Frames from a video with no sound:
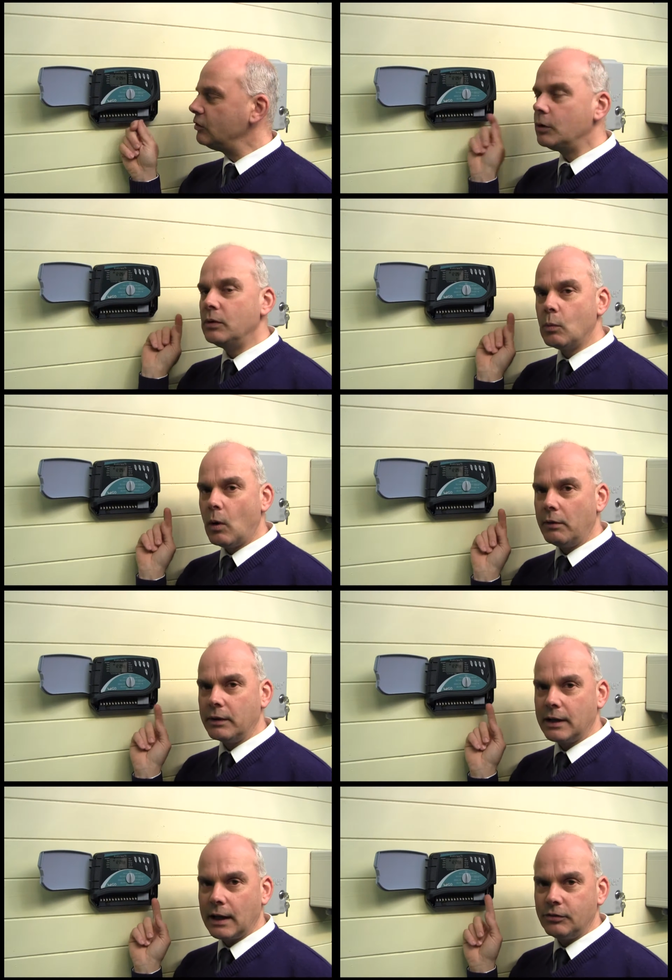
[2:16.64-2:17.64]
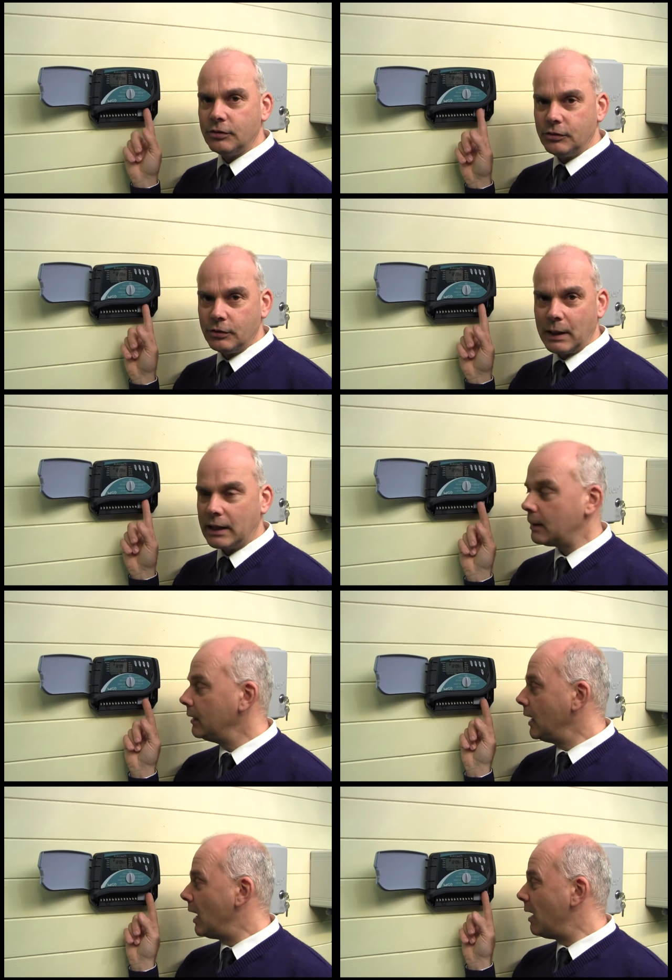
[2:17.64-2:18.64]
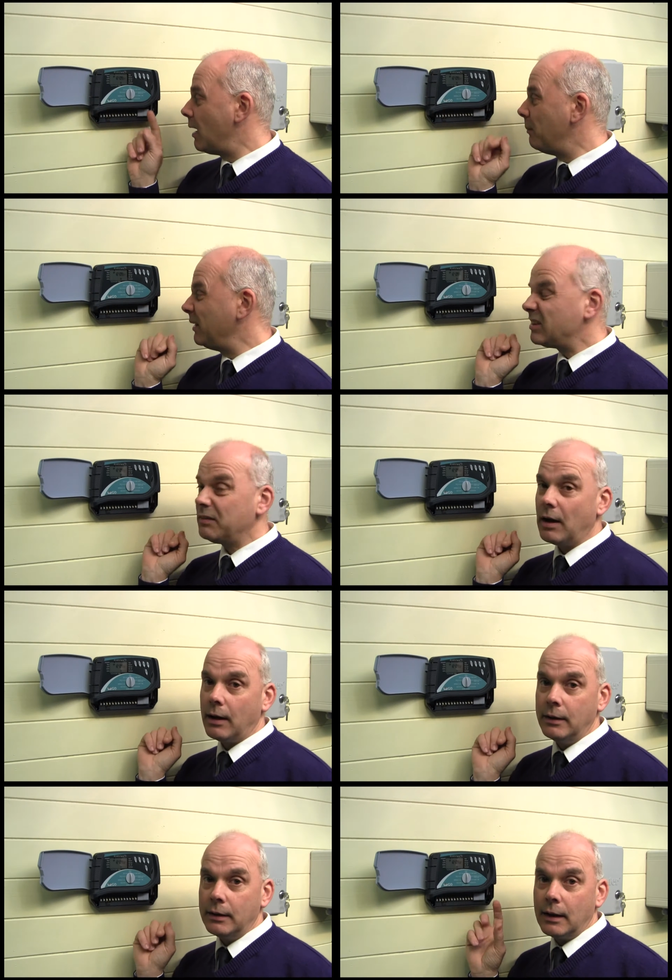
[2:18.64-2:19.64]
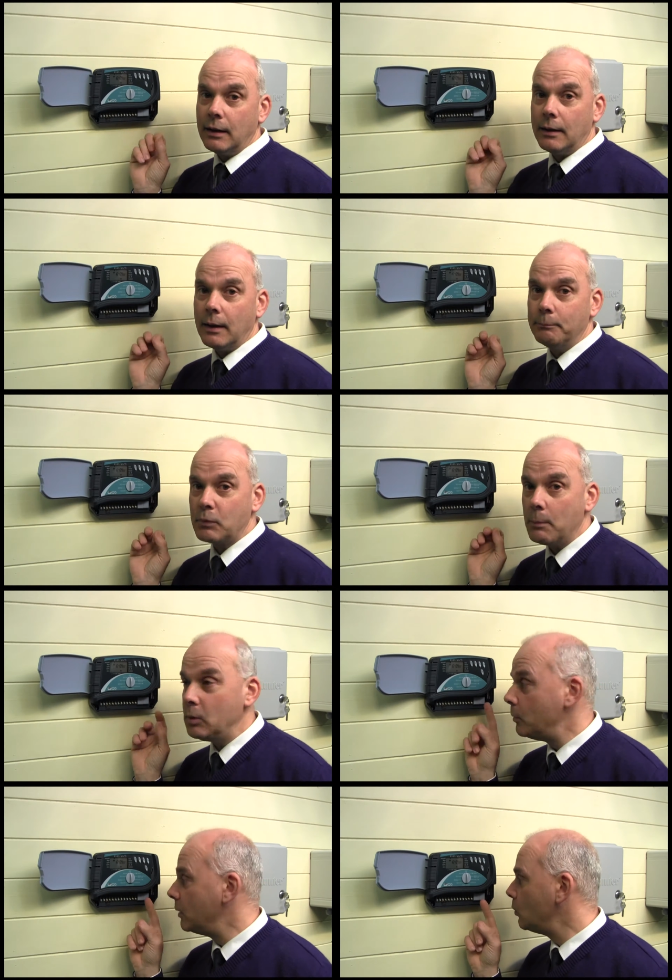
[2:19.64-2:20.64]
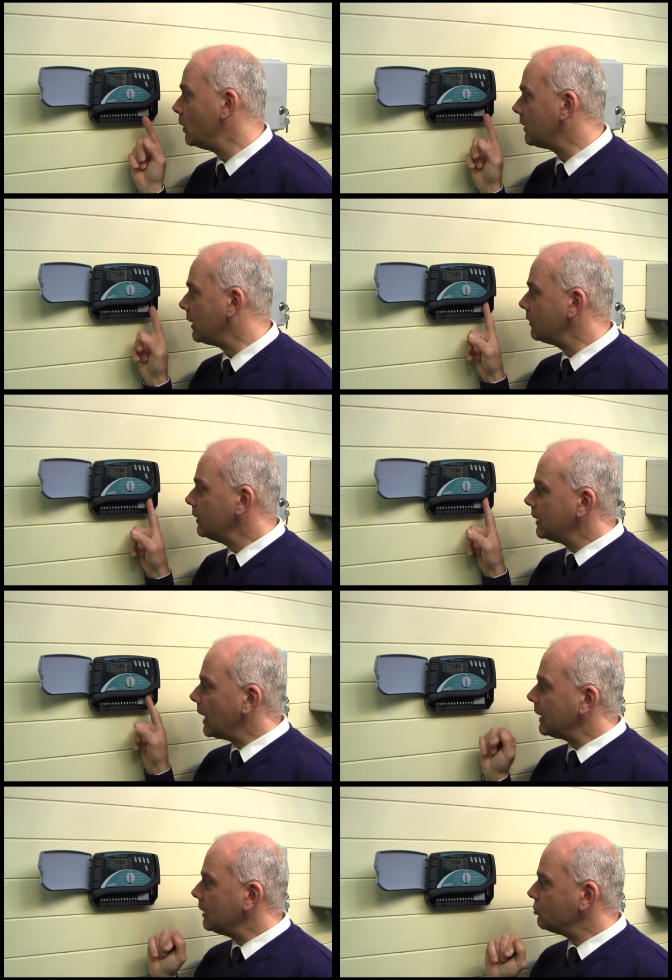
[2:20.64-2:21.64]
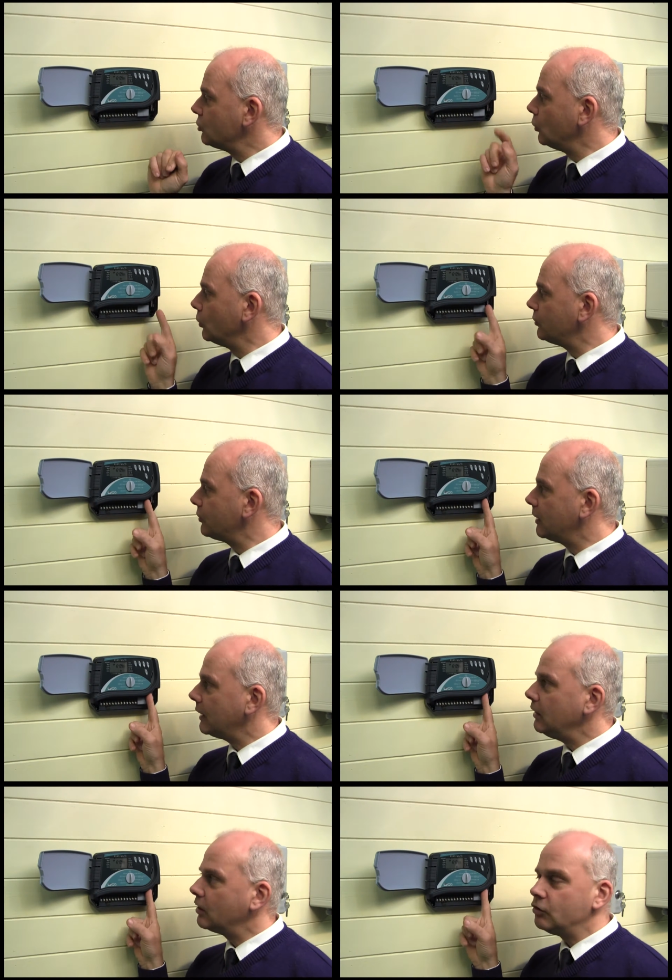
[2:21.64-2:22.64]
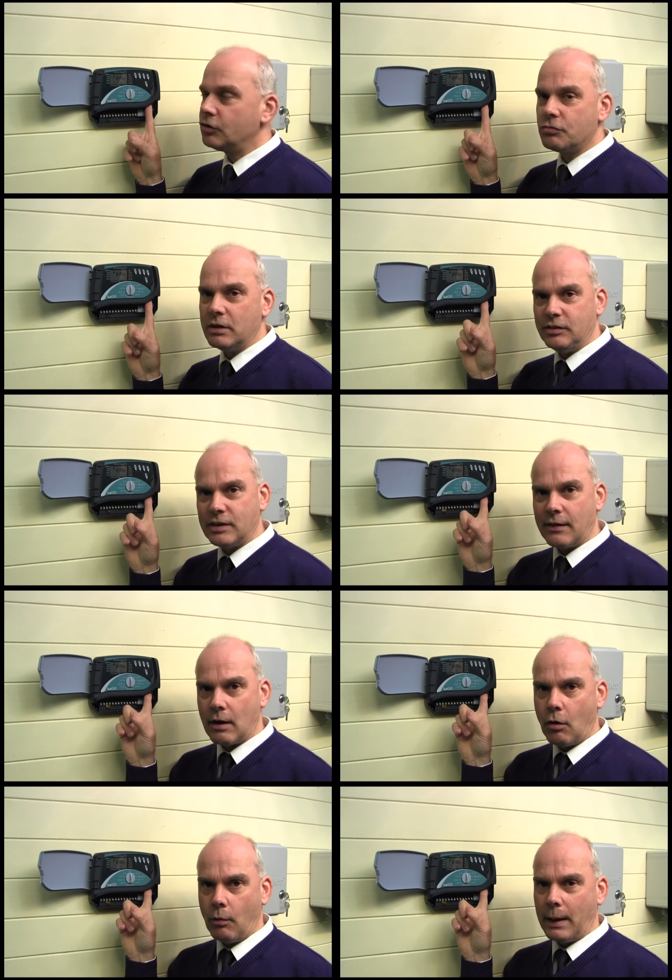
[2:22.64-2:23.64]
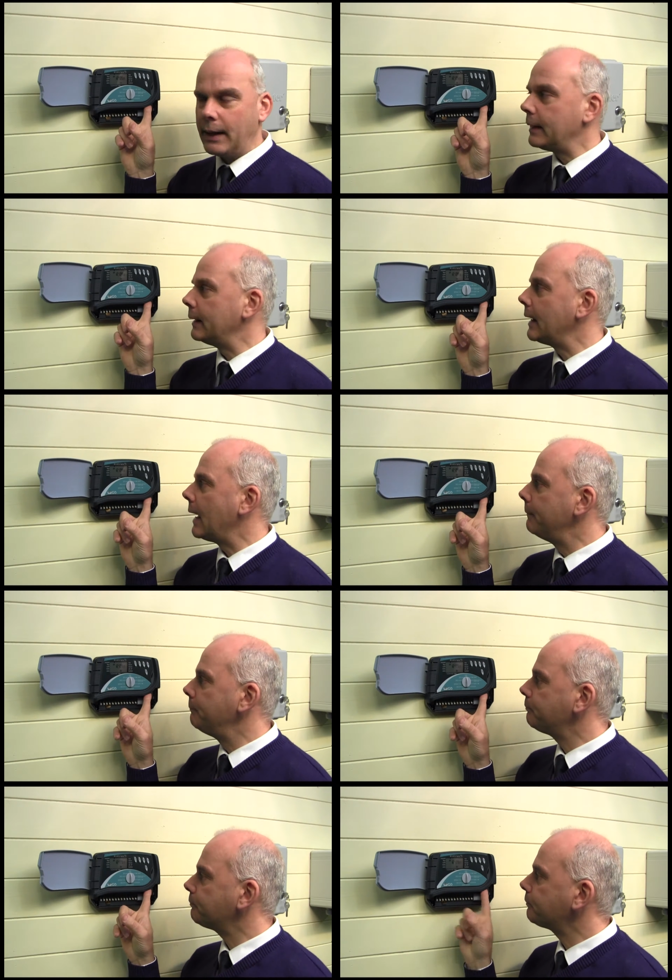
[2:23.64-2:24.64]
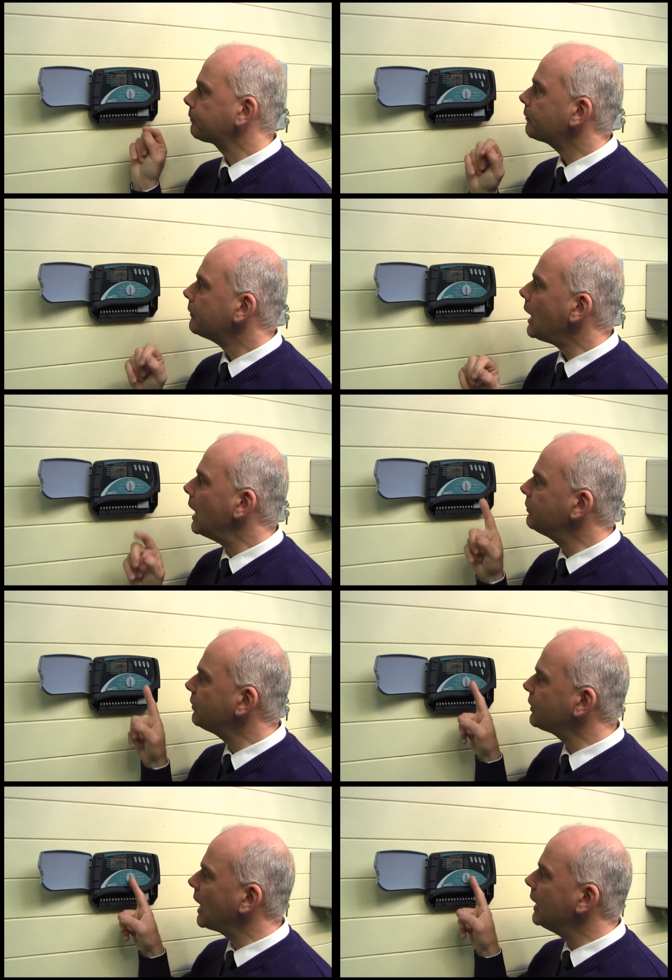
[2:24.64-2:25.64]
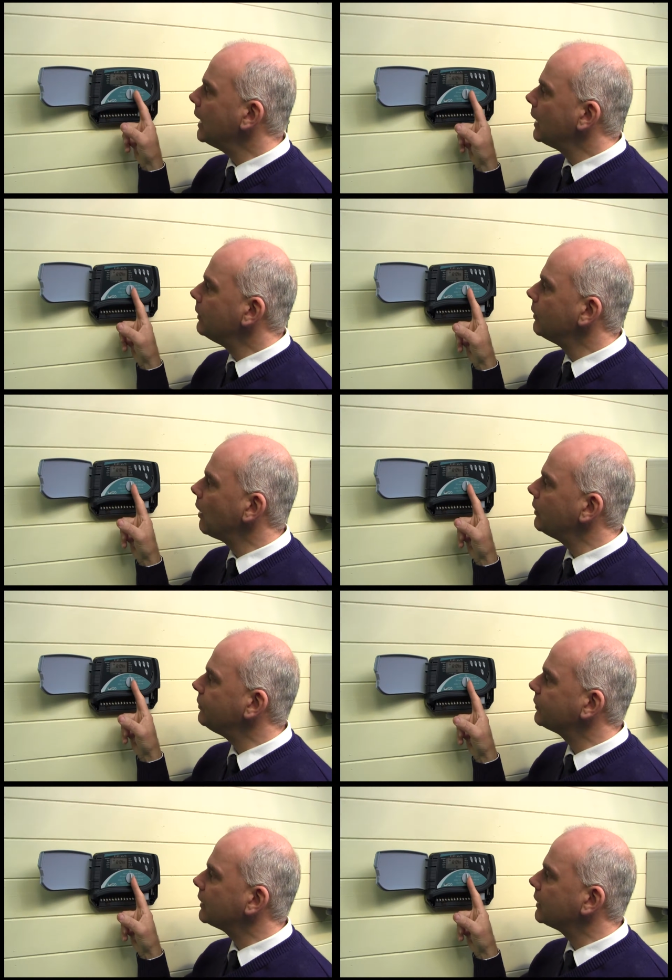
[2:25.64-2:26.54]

you're doing the wiring connections, you make a bit of a boo-boo with it and it shorts, you can just reset the whole panel again. As I say, nice